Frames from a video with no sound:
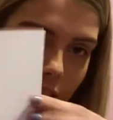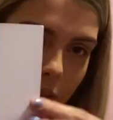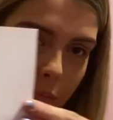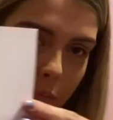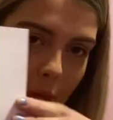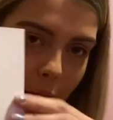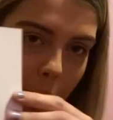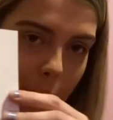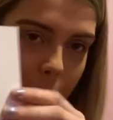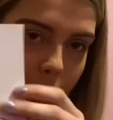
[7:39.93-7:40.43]

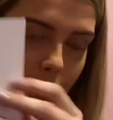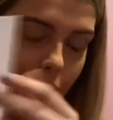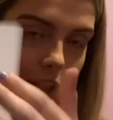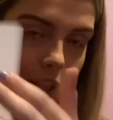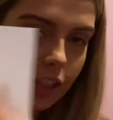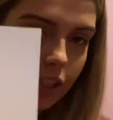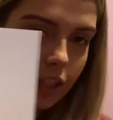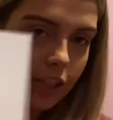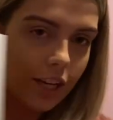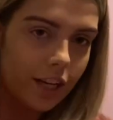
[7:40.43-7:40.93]
paper,
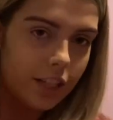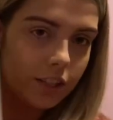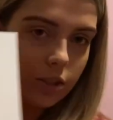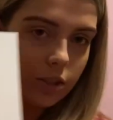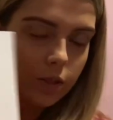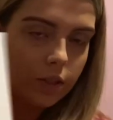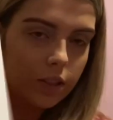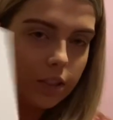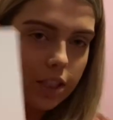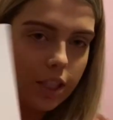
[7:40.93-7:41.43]
as you
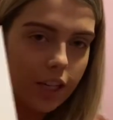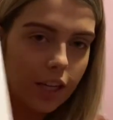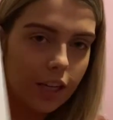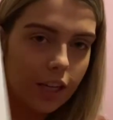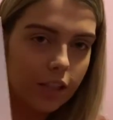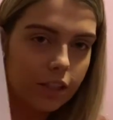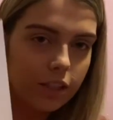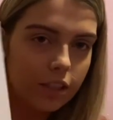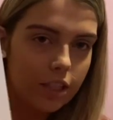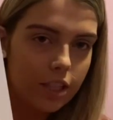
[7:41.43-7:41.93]
can
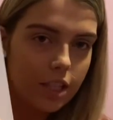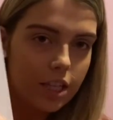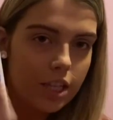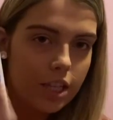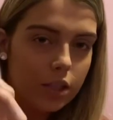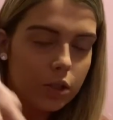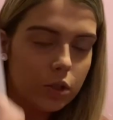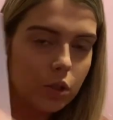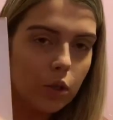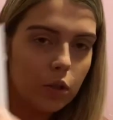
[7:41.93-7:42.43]
tell.
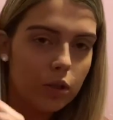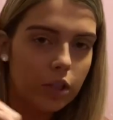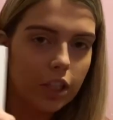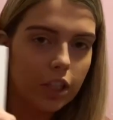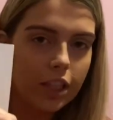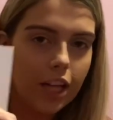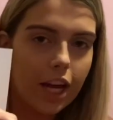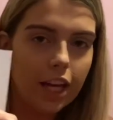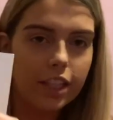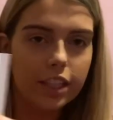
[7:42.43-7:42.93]
So they're a
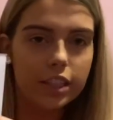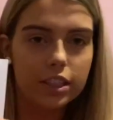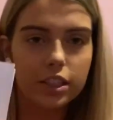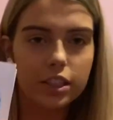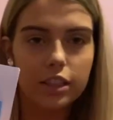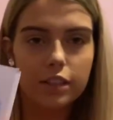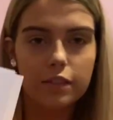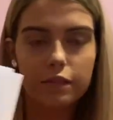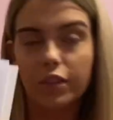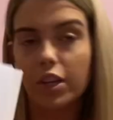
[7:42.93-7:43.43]
lot
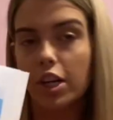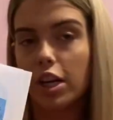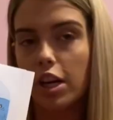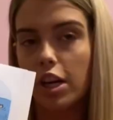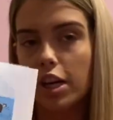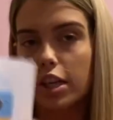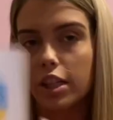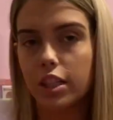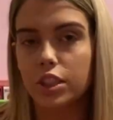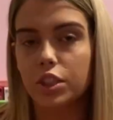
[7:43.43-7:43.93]
easier for
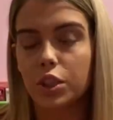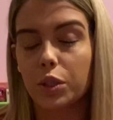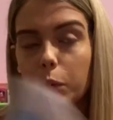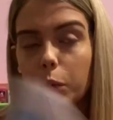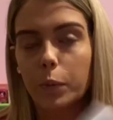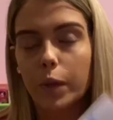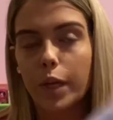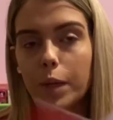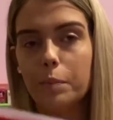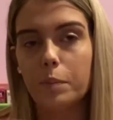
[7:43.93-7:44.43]
her to
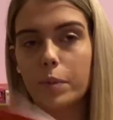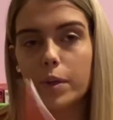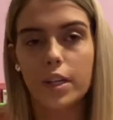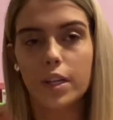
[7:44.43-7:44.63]
rip.